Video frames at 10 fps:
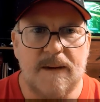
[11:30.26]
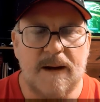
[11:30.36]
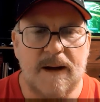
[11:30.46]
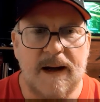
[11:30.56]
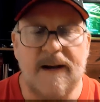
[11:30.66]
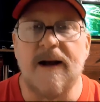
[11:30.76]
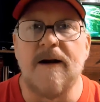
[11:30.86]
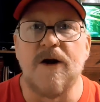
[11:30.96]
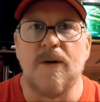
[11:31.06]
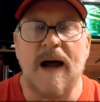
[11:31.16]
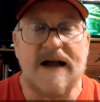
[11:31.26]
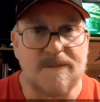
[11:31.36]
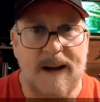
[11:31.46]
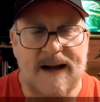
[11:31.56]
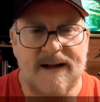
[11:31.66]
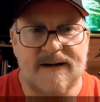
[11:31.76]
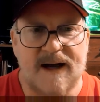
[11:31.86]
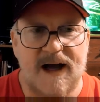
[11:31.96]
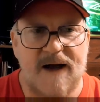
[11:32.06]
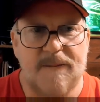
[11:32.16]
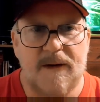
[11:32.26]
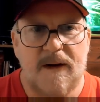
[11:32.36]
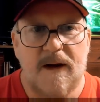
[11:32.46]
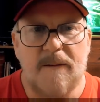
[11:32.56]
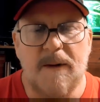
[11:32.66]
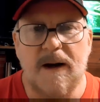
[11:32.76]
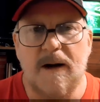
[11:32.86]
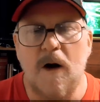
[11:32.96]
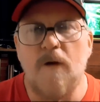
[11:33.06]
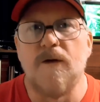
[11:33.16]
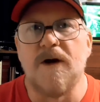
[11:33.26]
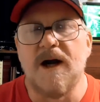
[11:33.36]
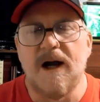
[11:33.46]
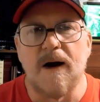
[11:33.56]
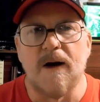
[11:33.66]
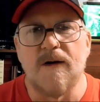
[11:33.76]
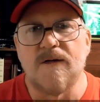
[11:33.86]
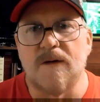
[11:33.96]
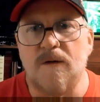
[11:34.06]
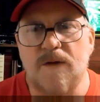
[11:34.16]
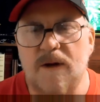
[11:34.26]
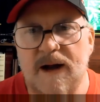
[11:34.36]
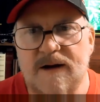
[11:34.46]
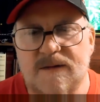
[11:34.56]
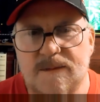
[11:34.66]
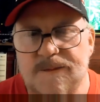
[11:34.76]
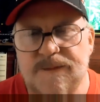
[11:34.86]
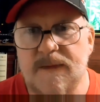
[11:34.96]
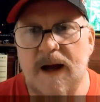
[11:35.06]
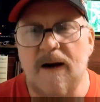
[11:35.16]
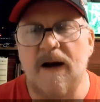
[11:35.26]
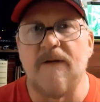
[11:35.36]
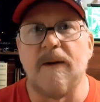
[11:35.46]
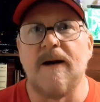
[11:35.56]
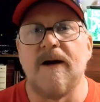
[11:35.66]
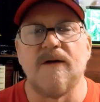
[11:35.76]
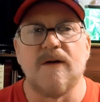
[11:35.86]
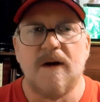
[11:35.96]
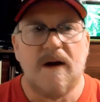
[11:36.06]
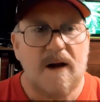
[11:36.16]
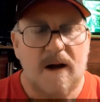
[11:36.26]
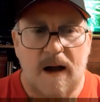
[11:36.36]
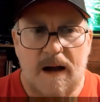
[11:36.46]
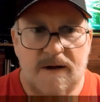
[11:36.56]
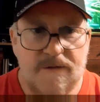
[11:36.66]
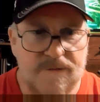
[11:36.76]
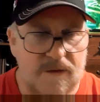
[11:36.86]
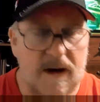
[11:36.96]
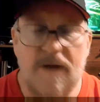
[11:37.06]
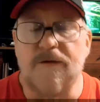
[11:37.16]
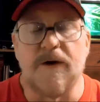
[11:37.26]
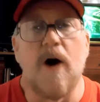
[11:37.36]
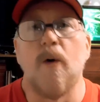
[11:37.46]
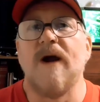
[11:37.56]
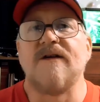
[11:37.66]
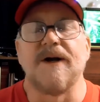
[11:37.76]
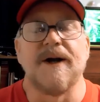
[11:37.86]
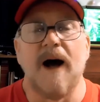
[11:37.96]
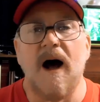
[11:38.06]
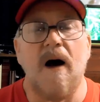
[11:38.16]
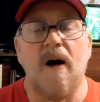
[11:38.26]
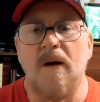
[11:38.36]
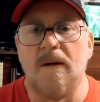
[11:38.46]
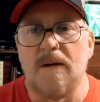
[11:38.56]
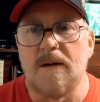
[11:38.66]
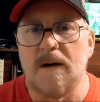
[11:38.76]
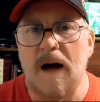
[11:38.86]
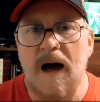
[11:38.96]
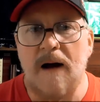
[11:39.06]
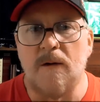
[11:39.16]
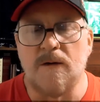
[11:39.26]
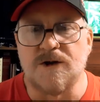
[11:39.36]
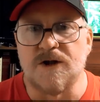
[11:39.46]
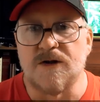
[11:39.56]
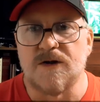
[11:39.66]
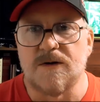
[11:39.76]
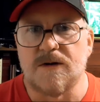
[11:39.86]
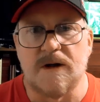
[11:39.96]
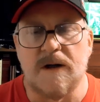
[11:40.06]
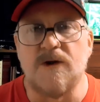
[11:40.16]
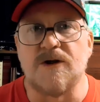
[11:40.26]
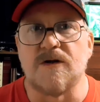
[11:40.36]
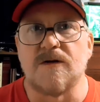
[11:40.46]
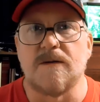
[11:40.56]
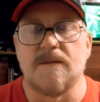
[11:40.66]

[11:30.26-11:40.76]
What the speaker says: it didn't do as bad that time. But over the years, over the next, I don't know how many years, for no reason at all, it would just